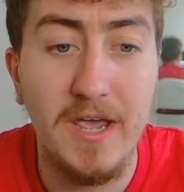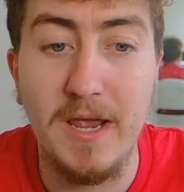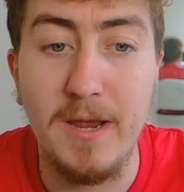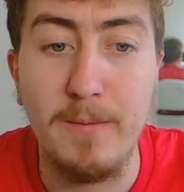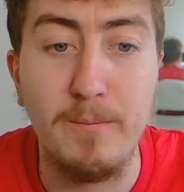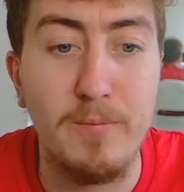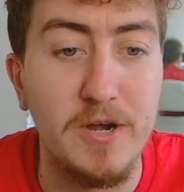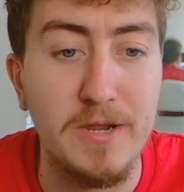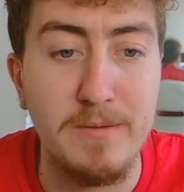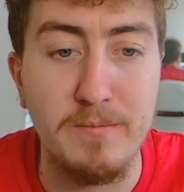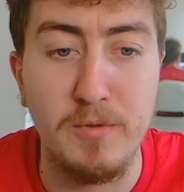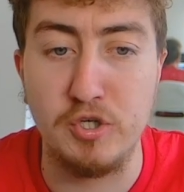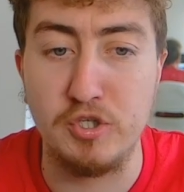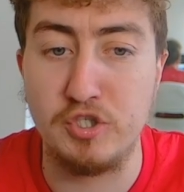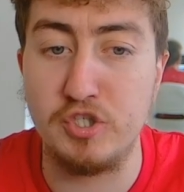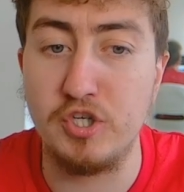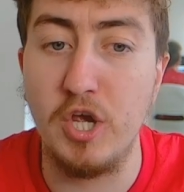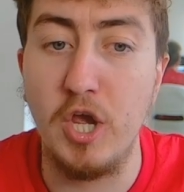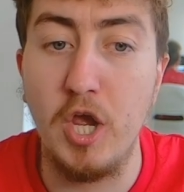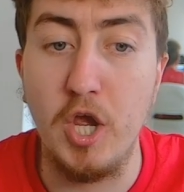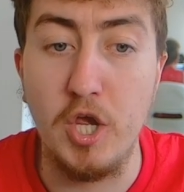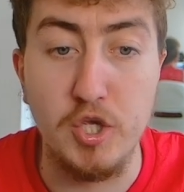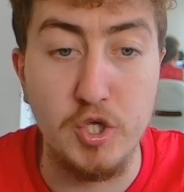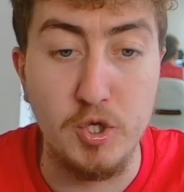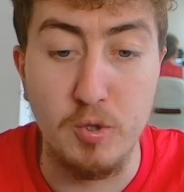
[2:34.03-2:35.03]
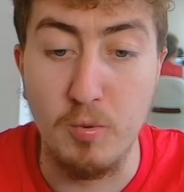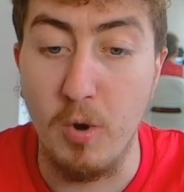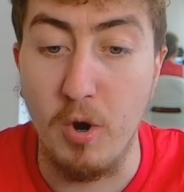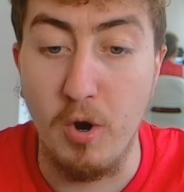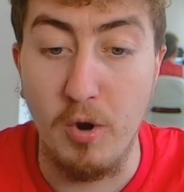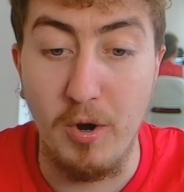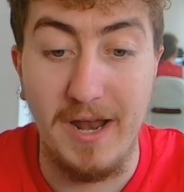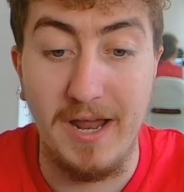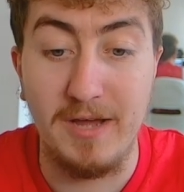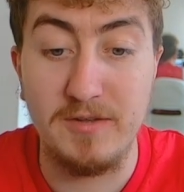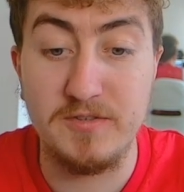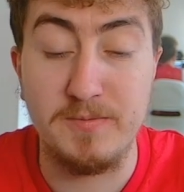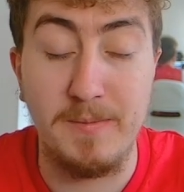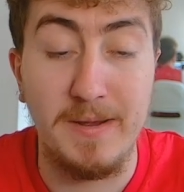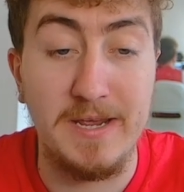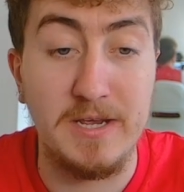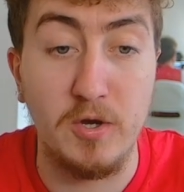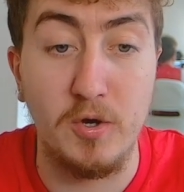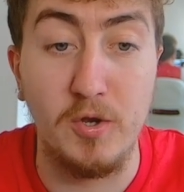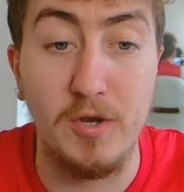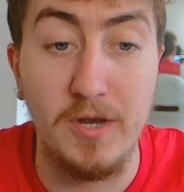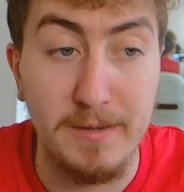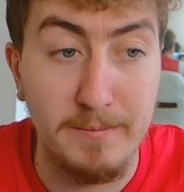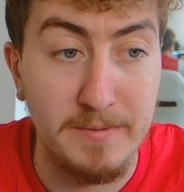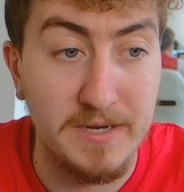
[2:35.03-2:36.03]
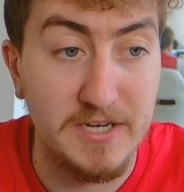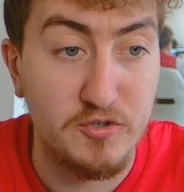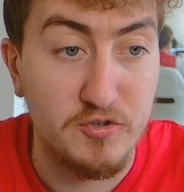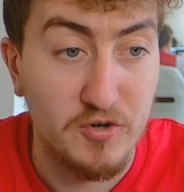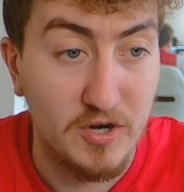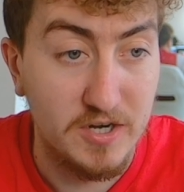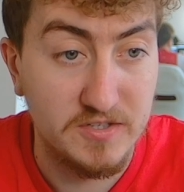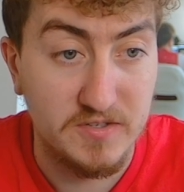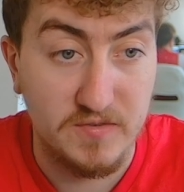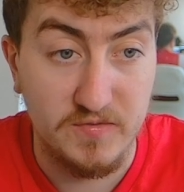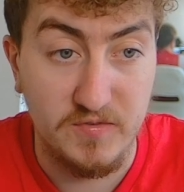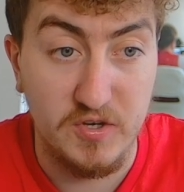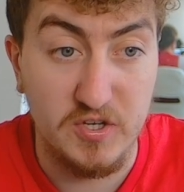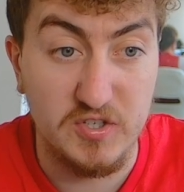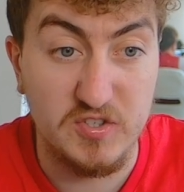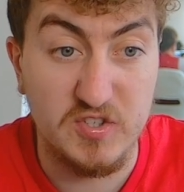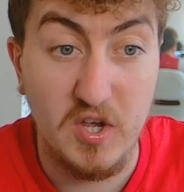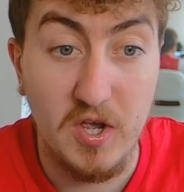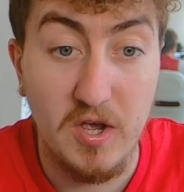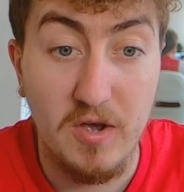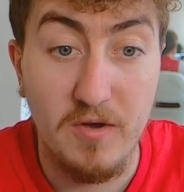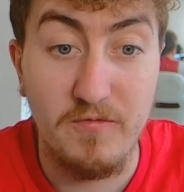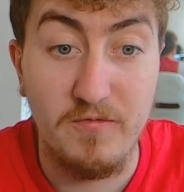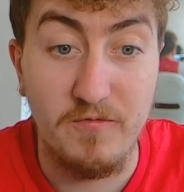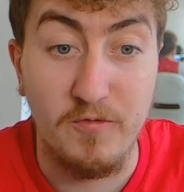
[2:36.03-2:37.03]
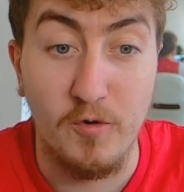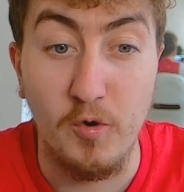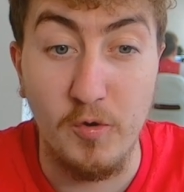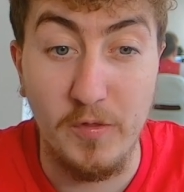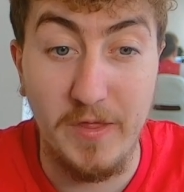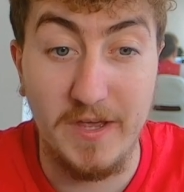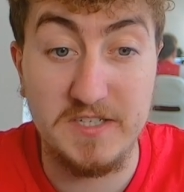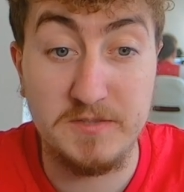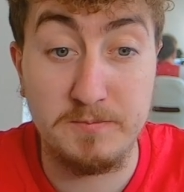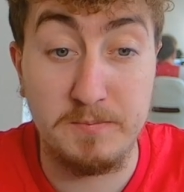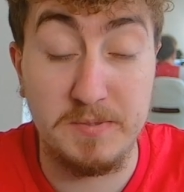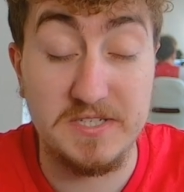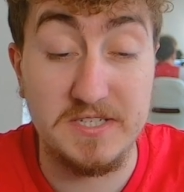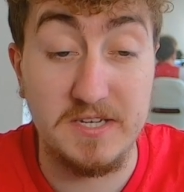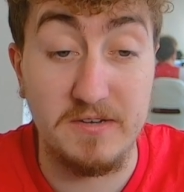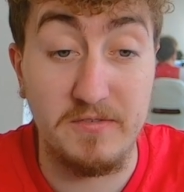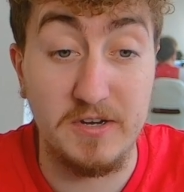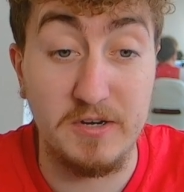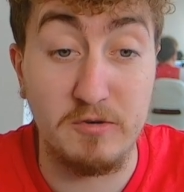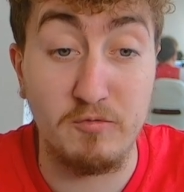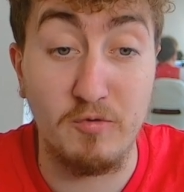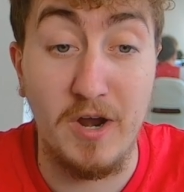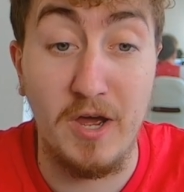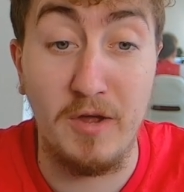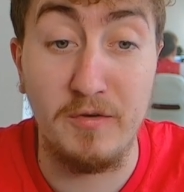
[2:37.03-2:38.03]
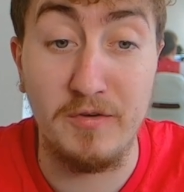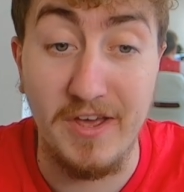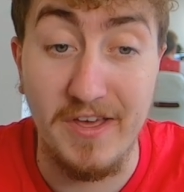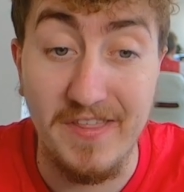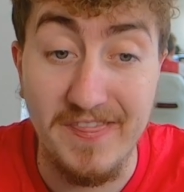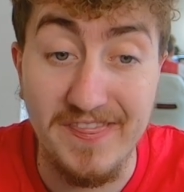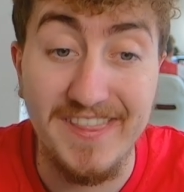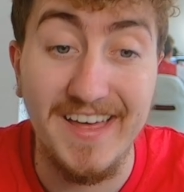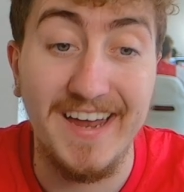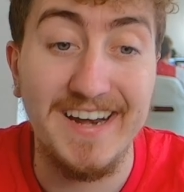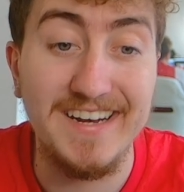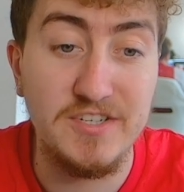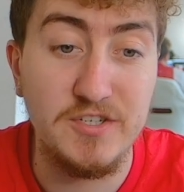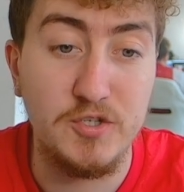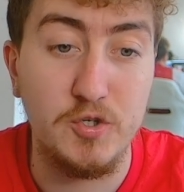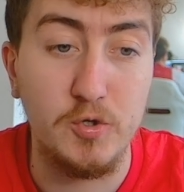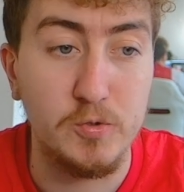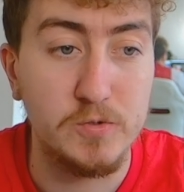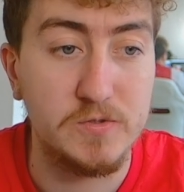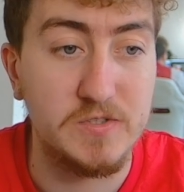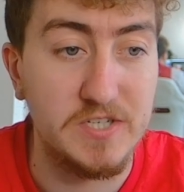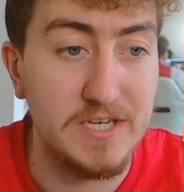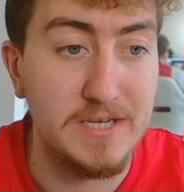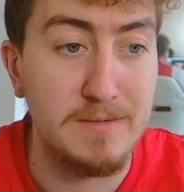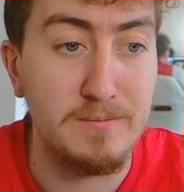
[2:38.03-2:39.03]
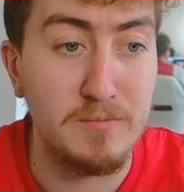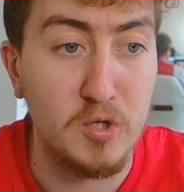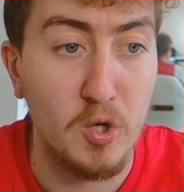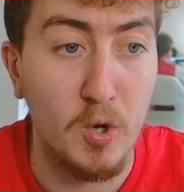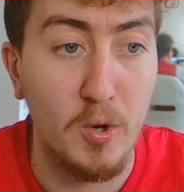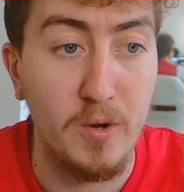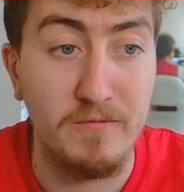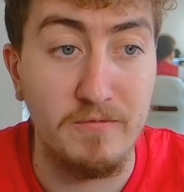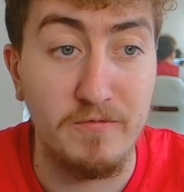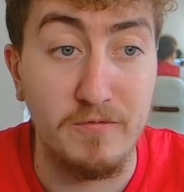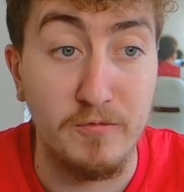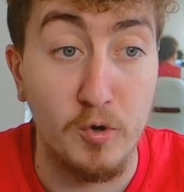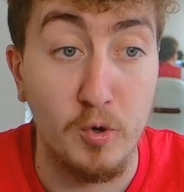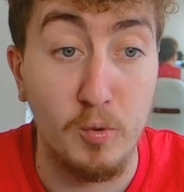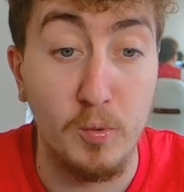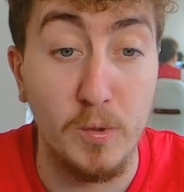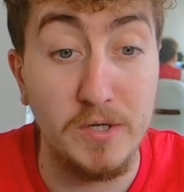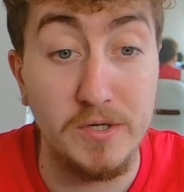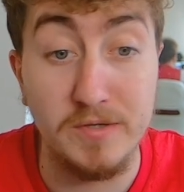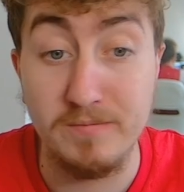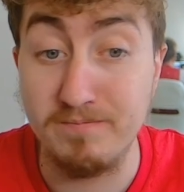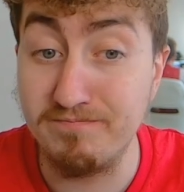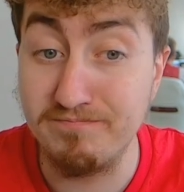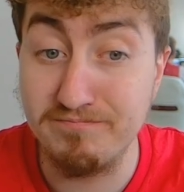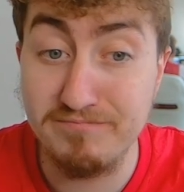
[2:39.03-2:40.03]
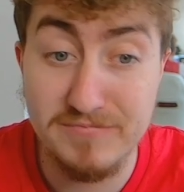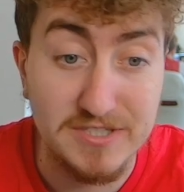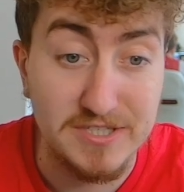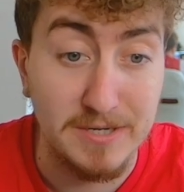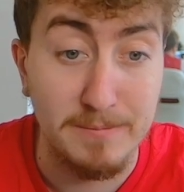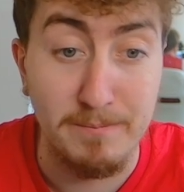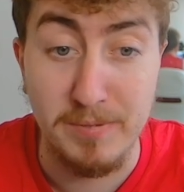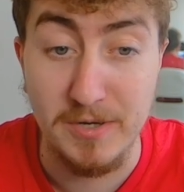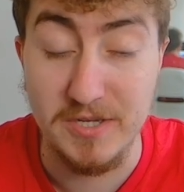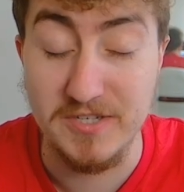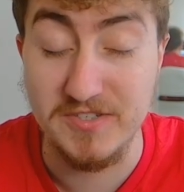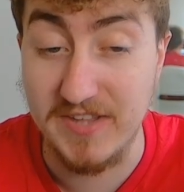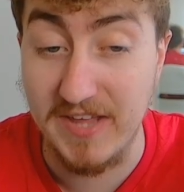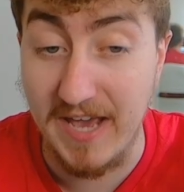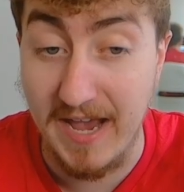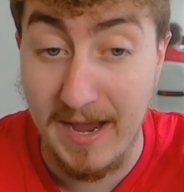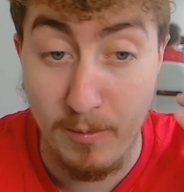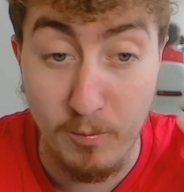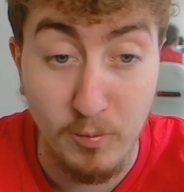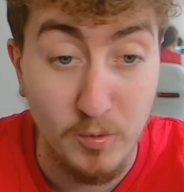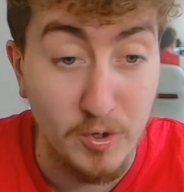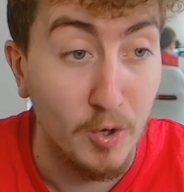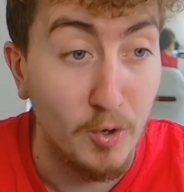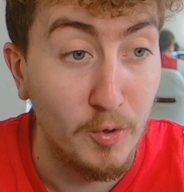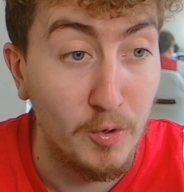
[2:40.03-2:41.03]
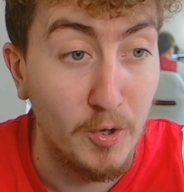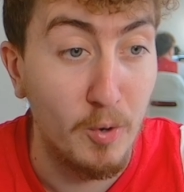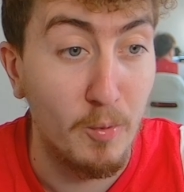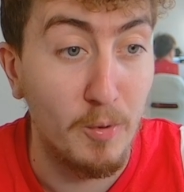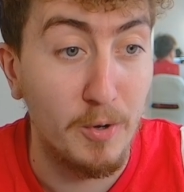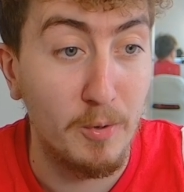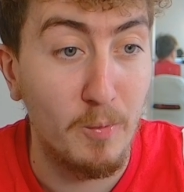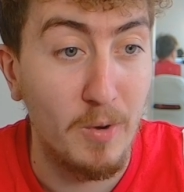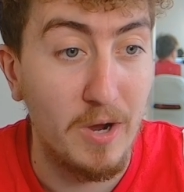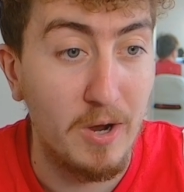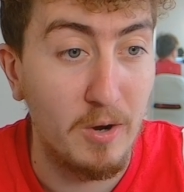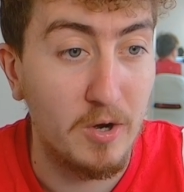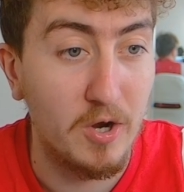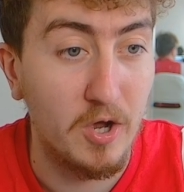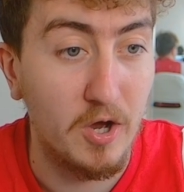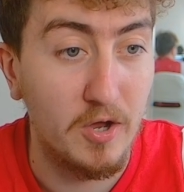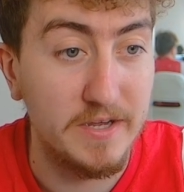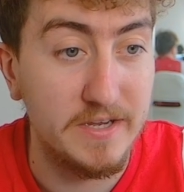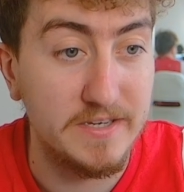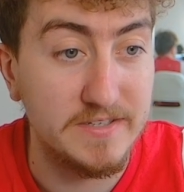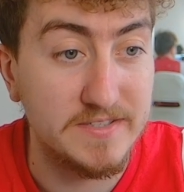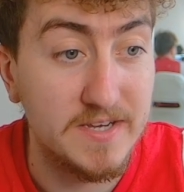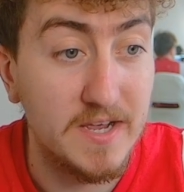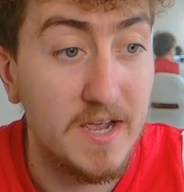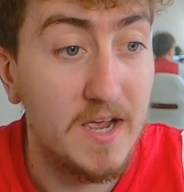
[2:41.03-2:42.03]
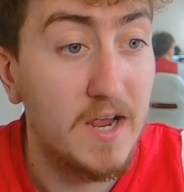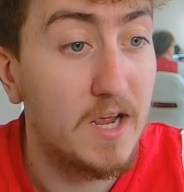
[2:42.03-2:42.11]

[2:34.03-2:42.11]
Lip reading: Pretty much you are allowed to make unlimited transfers for that specific round, and that is your team going forward. Simple as that. We all know what a wildcard is.